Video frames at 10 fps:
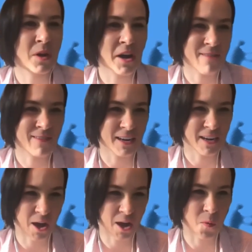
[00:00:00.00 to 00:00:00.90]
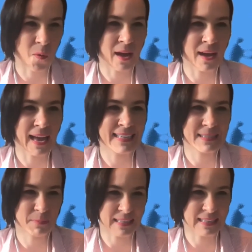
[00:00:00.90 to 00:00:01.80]
we are having now at
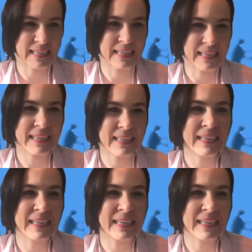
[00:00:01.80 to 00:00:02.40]
this meeting.